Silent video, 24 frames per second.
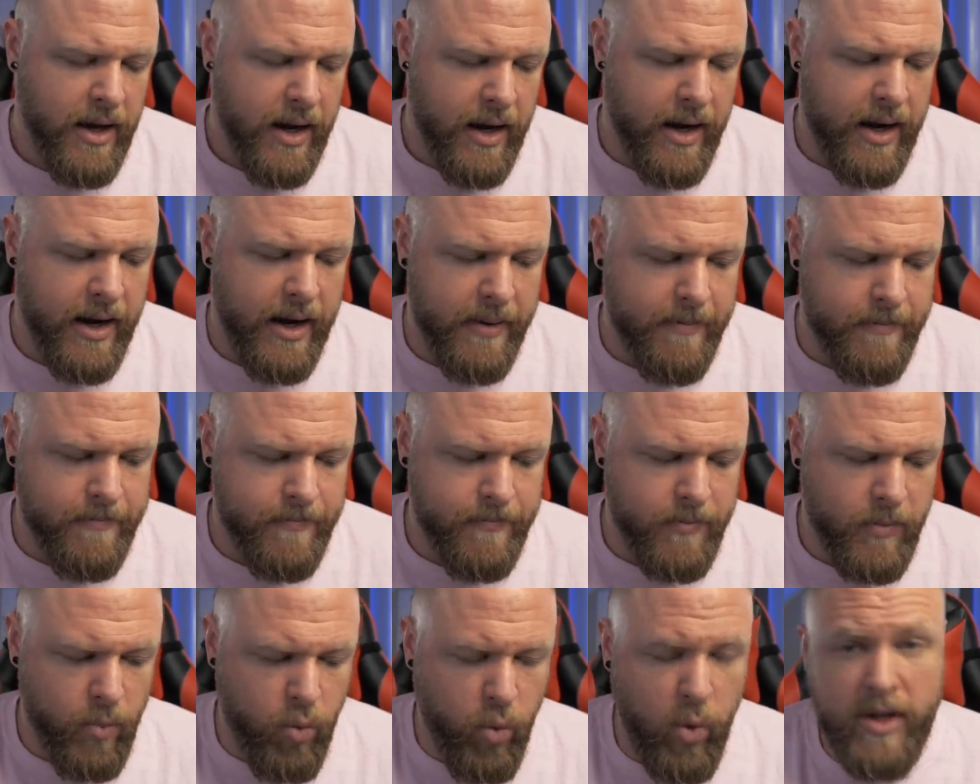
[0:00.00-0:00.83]

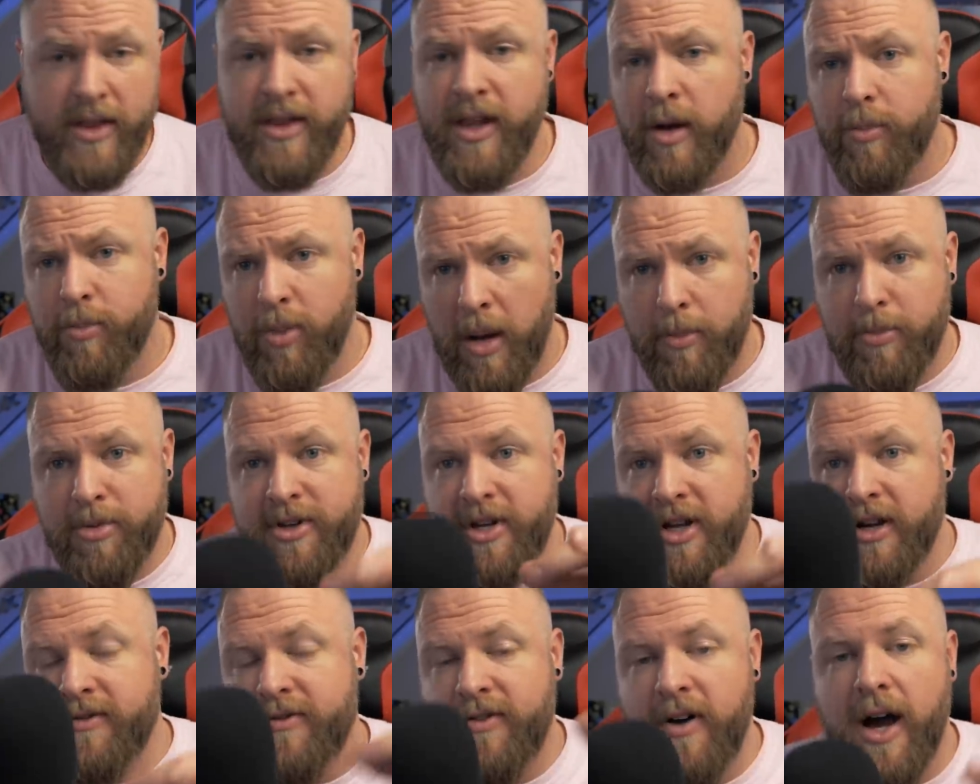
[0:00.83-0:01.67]
with their
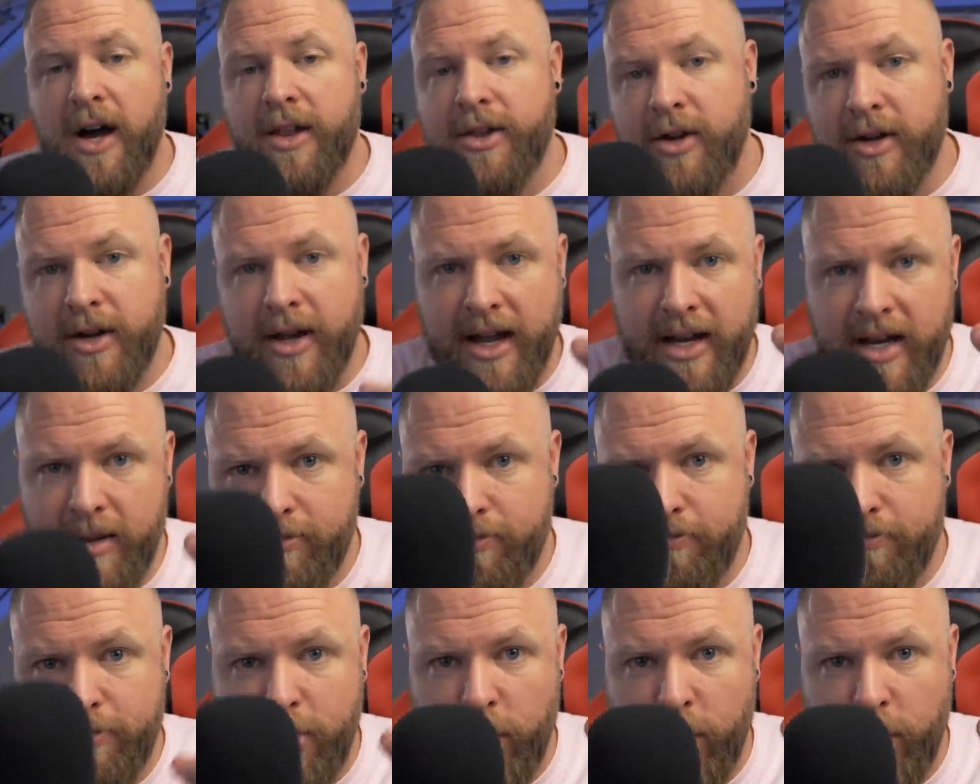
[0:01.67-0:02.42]
puppeteer father kind of